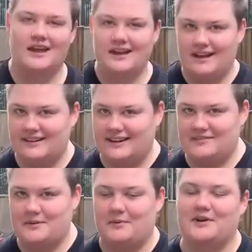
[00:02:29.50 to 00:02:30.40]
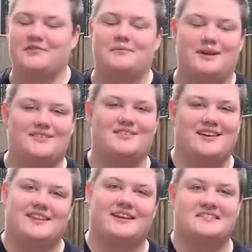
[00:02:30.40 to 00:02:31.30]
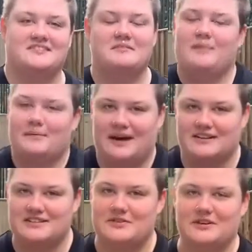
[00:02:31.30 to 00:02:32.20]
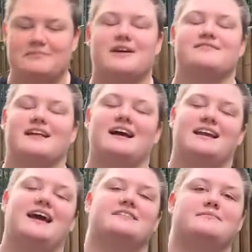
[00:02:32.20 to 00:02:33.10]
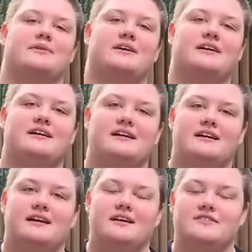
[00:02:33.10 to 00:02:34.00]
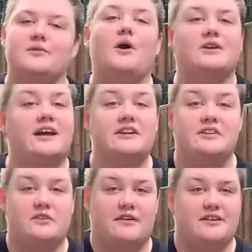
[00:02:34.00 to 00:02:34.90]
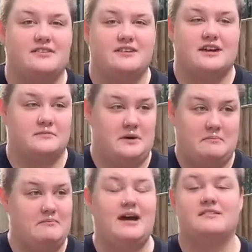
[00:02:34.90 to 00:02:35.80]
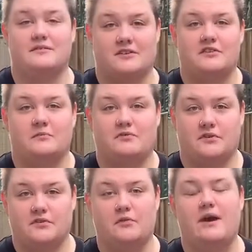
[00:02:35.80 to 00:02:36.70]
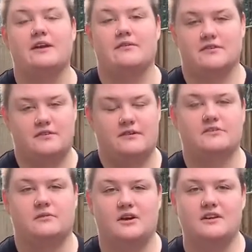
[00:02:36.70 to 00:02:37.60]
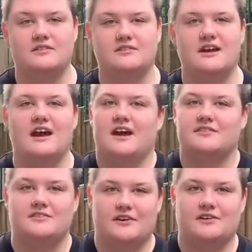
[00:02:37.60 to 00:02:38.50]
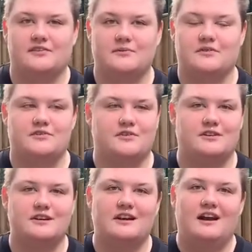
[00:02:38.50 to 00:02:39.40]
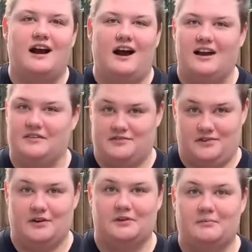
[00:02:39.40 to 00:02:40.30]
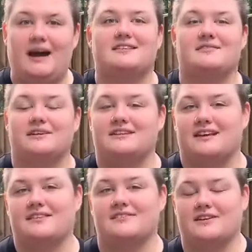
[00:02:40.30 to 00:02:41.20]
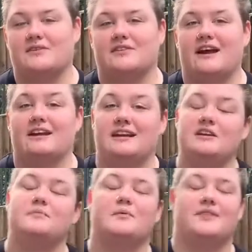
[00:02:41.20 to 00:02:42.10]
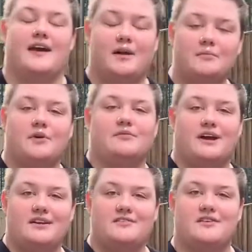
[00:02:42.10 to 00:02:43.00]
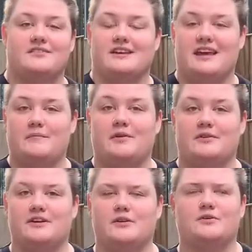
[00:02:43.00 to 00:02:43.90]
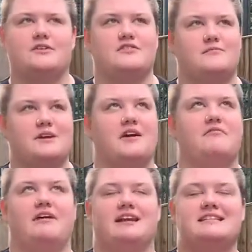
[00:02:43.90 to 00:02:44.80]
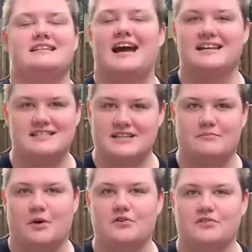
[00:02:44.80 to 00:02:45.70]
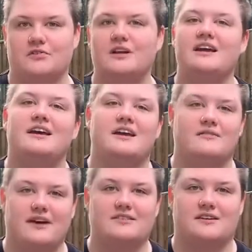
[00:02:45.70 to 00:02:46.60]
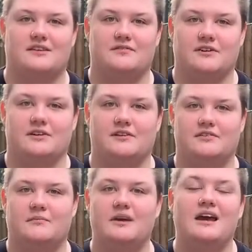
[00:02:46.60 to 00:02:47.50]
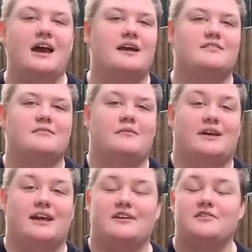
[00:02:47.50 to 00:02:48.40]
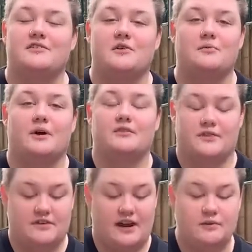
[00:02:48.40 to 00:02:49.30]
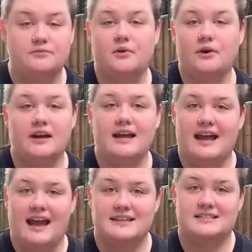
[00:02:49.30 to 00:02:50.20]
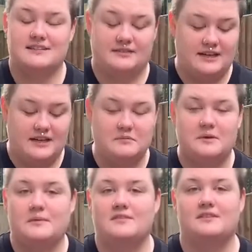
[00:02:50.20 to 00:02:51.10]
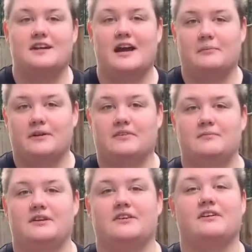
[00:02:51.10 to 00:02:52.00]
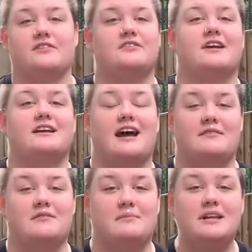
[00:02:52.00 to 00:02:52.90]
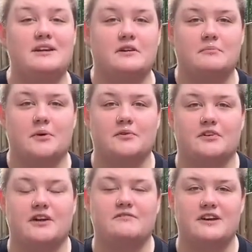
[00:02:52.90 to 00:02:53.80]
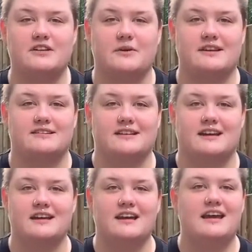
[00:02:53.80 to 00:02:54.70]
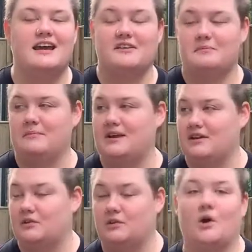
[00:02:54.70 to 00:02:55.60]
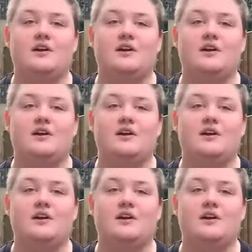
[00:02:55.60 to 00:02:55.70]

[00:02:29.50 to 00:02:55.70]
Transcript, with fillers: and it lets me work from places like this, my patio in my flat in Edinburgh. So online university has been a massive adjustment for so many of us in the visual arts. As a journalism student, I have struggled massively to get the skills that I need, but with the help of lecturers like Eamon O'Neill, who teaches me a fantastic module in investigative journalism, and some of my lecturers who've worked for Channel 4, STV and the BBC, helping to me to understand avid media composer and video editing, it has been made a lot